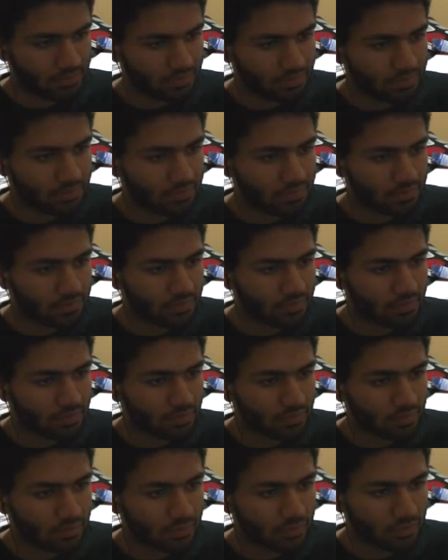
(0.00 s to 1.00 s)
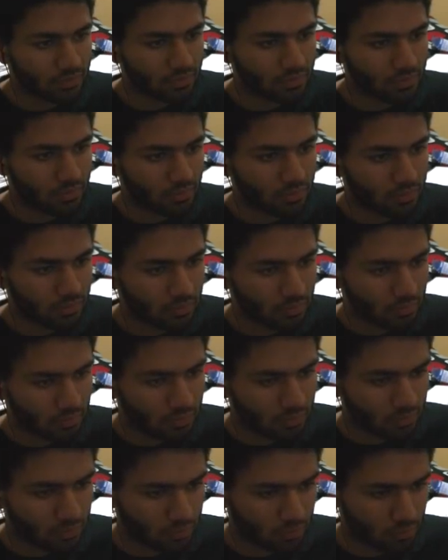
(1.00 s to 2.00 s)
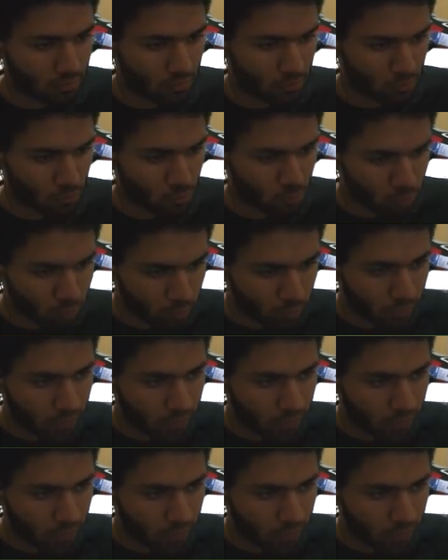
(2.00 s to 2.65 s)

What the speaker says: (silence)